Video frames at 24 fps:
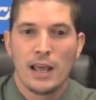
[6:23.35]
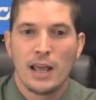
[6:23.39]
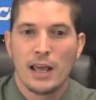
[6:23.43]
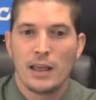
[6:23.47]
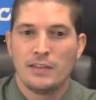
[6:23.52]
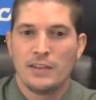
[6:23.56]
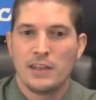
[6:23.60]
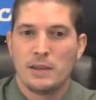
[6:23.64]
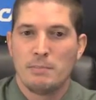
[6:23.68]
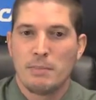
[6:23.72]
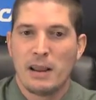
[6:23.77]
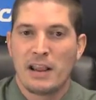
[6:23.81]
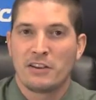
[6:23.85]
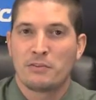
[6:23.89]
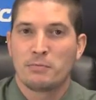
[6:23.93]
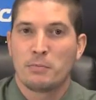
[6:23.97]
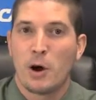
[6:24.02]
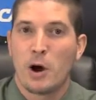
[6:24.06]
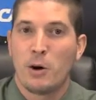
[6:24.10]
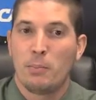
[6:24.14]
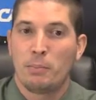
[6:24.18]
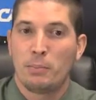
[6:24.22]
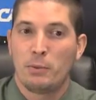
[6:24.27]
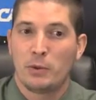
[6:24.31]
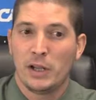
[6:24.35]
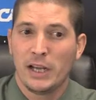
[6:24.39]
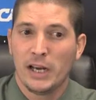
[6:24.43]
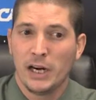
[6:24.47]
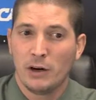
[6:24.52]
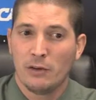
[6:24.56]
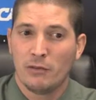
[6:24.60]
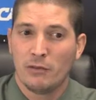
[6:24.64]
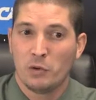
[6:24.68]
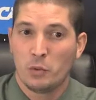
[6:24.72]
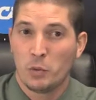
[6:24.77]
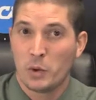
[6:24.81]
The Baseball Player
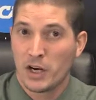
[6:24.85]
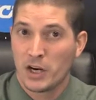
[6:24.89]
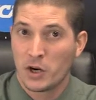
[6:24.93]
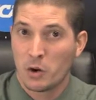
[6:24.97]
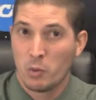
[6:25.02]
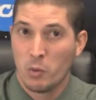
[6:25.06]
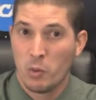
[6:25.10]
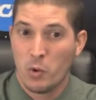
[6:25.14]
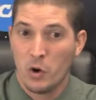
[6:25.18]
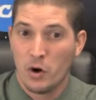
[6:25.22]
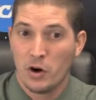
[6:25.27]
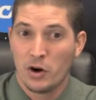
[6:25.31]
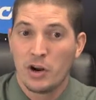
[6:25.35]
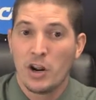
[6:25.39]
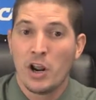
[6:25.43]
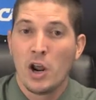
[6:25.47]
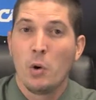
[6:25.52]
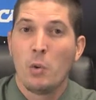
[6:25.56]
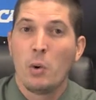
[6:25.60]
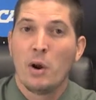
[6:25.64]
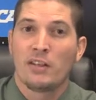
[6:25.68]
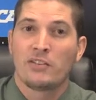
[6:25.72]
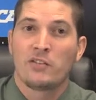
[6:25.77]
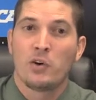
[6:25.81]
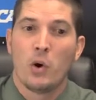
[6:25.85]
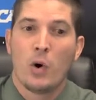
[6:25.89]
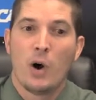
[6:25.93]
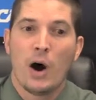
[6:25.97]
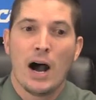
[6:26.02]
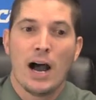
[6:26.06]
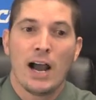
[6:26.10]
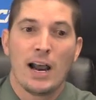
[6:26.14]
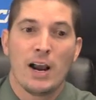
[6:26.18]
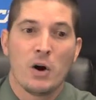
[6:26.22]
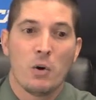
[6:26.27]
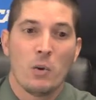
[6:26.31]
of the Week award went to
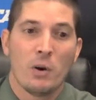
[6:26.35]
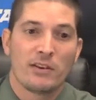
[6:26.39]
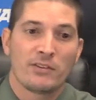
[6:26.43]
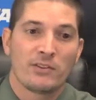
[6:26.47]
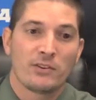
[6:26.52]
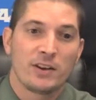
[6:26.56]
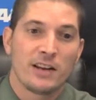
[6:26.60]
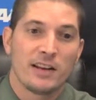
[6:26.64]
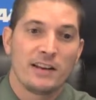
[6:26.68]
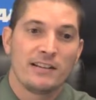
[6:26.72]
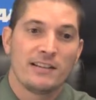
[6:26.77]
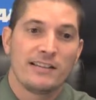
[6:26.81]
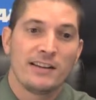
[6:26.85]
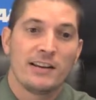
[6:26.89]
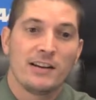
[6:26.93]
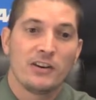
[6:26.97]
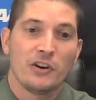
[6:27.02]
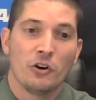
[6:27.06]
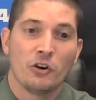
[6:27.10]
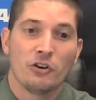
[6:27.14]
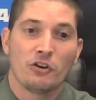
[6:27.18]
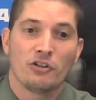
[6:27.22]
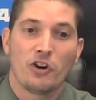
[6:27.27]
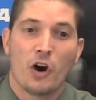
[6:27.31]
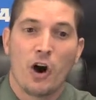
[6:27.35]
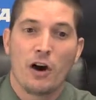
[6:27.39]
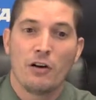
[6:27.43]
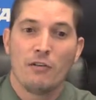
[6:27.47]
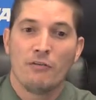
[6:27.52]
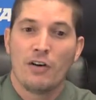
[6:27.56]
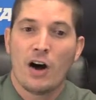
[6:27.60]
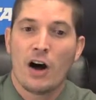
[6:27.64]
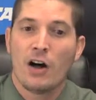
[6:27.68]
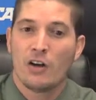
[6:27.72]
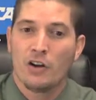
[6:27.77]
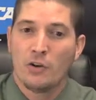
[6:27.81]
Ohio Wesleyan senior Sean
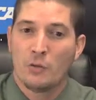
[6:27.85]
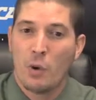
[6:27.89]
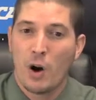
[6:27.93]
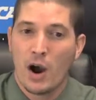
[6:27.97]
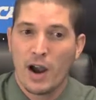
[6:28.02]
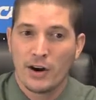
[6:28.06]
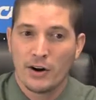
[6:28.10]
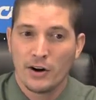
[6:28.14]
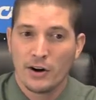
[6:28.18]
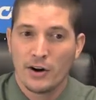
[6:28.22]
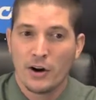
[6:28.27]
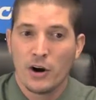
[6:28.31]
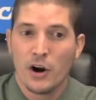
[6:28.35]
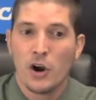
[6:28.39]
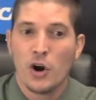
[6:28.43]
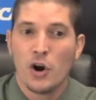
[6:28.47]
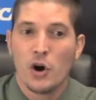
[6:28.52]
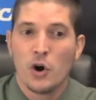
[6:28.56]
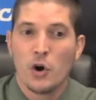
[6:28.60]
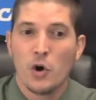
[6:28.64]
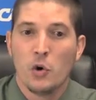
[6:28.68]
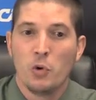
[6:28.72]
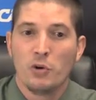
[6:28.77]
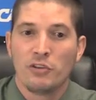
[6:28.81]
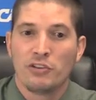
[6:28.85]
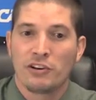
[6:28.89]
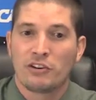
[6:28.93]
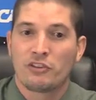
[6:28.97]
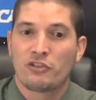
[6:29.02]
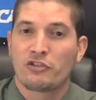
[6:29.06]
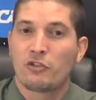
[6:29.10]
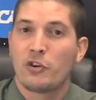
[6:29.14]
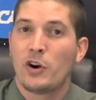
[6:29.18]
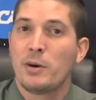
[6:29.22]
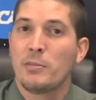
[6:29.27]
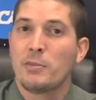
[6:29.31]
Vollenweider, who was
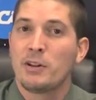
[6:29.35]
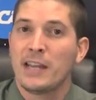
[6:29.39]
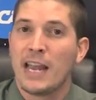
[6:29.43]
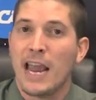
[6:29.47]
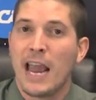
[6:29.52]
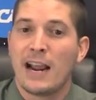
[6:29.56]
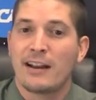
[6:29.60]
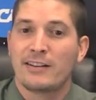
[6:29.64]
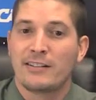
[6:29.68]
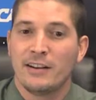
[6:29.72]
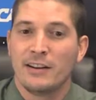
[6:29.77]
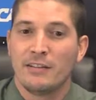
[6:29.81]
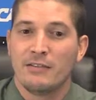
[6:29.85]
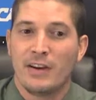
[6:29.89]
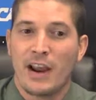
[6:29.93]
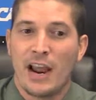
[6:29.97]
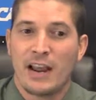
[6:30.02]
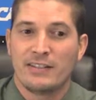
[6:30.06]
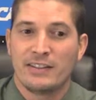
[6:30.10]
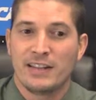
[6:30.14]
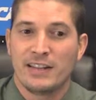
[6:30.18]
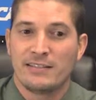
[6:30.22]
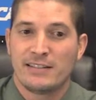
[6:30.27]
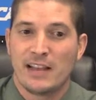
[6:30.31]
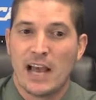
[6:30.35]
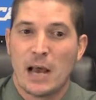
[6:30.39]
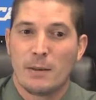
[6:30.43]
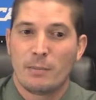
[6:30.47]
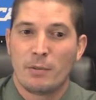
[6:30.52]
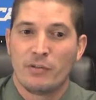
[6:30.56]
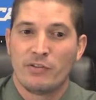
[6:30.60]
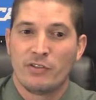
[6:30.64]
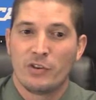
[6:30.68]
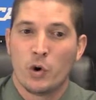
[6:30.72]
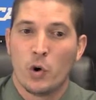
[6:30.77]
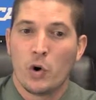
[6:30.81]
extremely active at the top
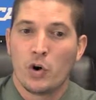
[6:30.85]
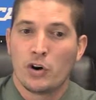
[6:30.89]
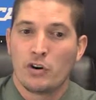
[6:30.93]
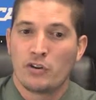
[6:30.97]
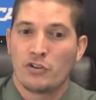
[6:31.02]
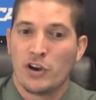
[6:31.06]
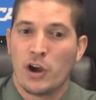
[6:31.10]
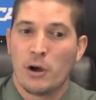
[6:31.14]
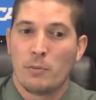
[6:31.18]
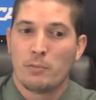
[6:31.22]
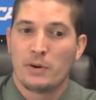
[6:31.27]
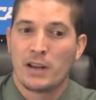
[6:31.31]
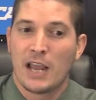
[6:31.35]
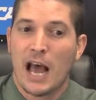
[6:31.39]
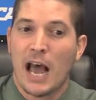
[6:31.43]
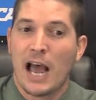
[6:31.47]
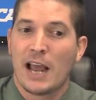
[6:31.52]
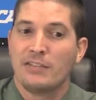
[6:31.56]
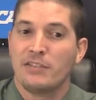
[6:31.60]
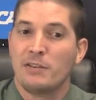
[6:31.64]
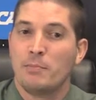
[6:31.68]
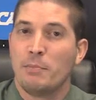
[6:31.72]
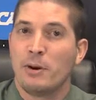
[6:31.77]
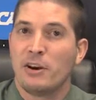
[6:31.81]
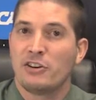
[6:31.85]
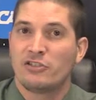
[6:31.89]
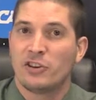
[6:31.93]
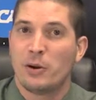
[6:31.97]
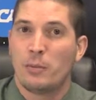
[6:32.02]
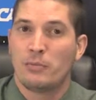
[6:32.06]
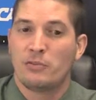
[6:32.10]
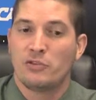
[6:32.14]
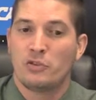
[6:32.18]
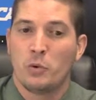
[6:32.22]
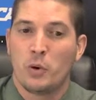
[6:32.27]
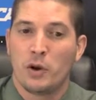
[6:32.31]
of the order to help guide the
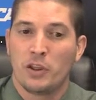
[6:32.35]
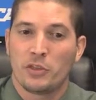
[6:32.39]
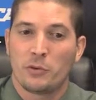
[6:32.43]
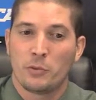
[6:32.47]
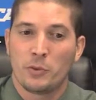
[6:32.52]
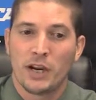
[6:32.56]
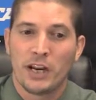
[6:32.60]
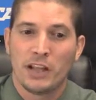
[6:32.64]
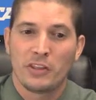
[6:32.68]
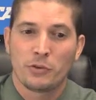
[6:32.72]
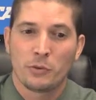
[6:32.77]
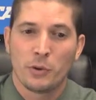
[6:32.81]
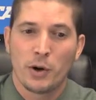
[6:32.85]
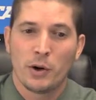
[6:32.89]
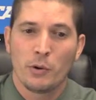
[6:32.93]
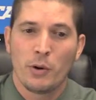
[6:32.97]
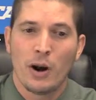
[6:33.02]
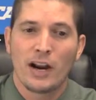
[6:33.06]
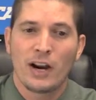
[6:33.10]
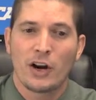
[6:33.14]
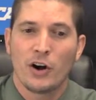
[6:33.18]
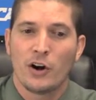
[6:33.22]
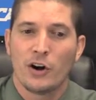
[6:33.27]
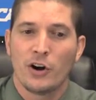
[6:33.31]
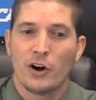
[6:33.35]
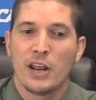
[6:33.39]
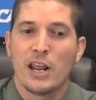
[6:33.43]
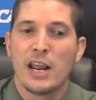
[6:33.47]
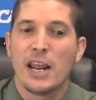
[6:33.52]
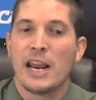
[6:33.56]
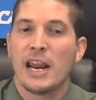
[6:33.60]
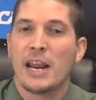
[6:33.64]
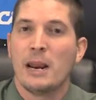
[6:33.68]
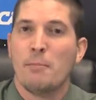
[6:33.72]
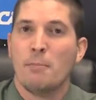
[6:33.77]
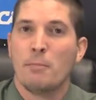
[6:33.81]
Bishops to a 3-3 record
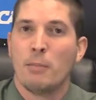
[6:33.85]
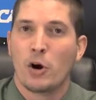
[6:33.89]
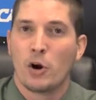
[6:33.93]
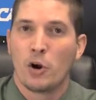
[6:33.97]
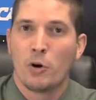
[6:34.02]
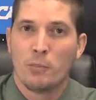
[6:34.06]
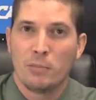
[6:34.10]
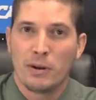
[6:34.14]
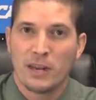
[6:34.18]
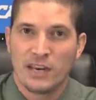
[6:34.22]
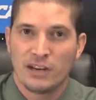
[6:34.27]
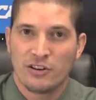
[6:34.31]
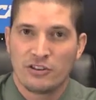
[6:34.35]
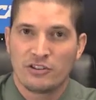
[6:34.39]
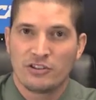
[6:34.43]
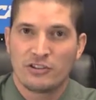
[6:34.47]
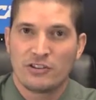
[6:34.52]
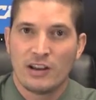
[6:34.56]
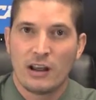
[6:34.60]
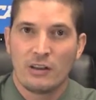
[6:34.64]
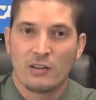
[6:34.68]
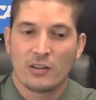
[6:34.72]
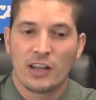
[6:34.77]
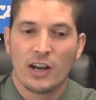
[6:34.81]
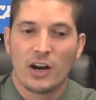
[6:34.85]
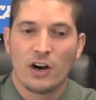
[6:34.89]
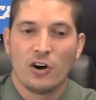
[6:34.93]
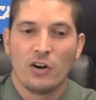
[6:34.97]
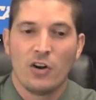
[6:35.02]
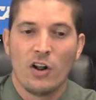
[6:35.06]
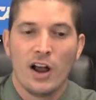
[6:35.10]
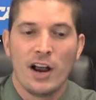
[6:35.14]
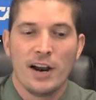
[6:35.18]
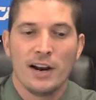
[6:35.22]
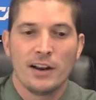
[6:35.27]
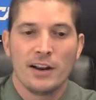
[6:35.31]
in Myrtle Beach, South
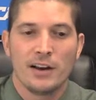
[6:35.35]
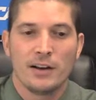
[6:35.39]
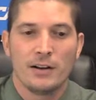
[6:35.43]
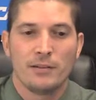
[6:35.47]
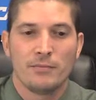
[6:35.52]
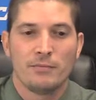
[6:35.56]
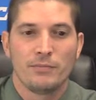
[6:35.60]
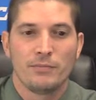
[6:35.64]
Carolina.